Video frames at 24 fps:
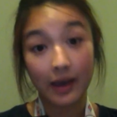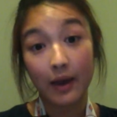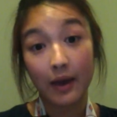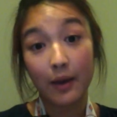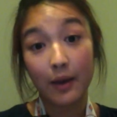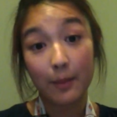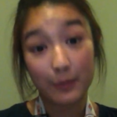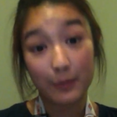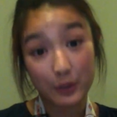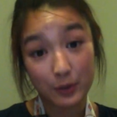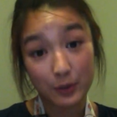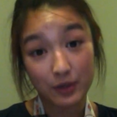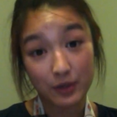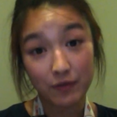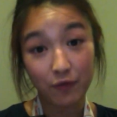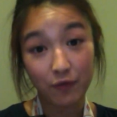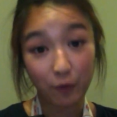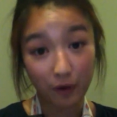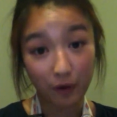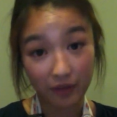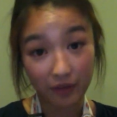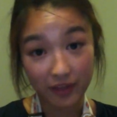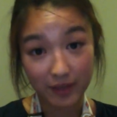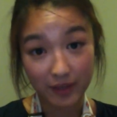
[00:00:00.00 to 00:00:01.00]
Between 4
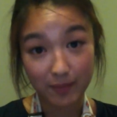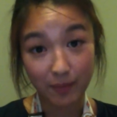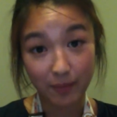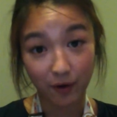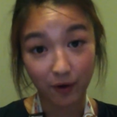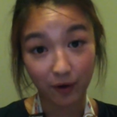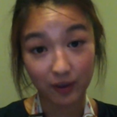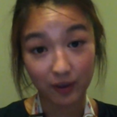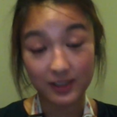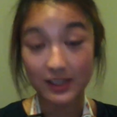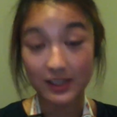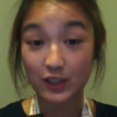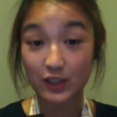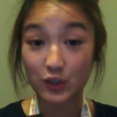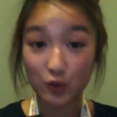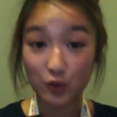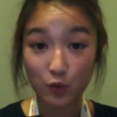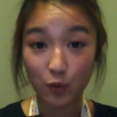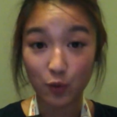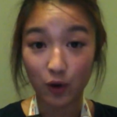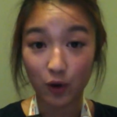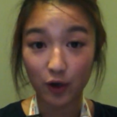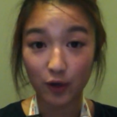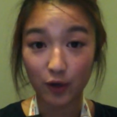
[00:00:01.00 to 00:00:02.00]
theme parks and 2
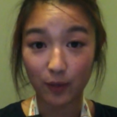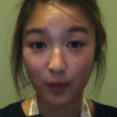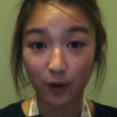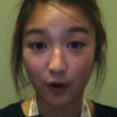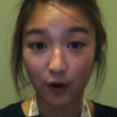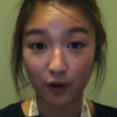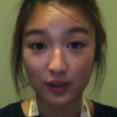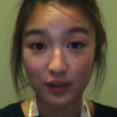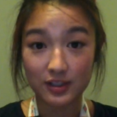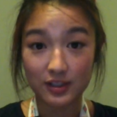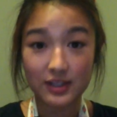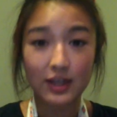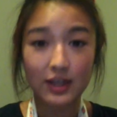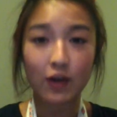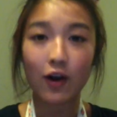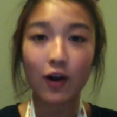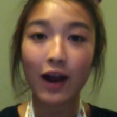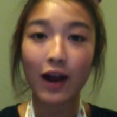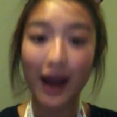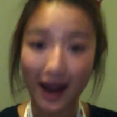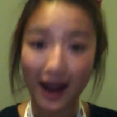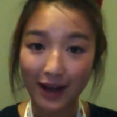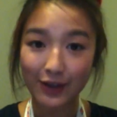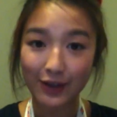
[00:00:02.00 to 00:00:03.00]
water parks, there are
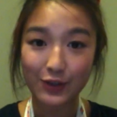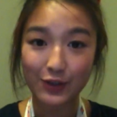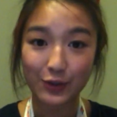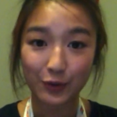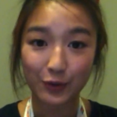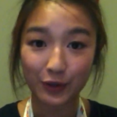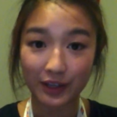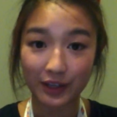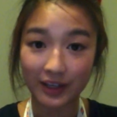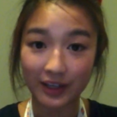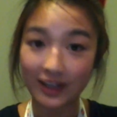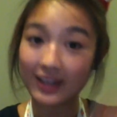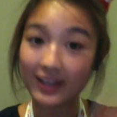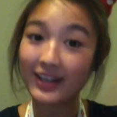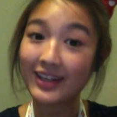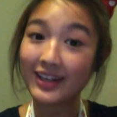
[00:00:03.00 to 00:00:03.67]
actually